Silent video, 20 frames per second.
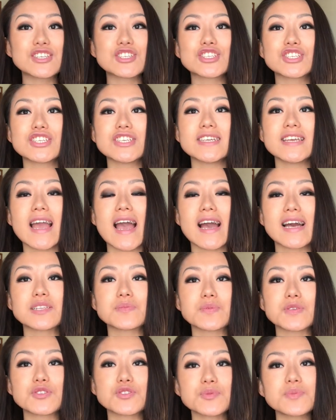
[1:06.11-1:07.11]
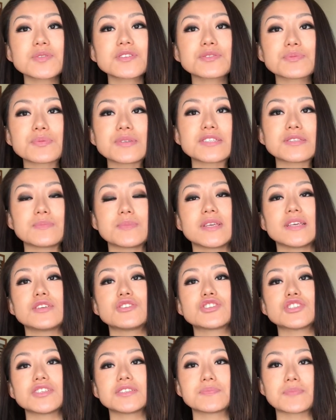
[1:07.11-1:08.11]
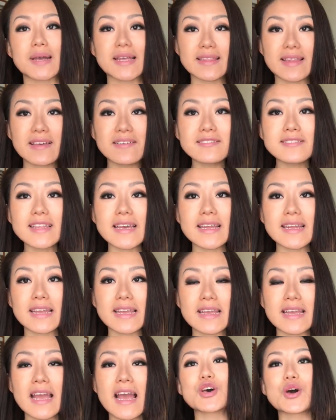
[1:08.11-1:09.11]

She has been super sweet to me. She's my nail lady.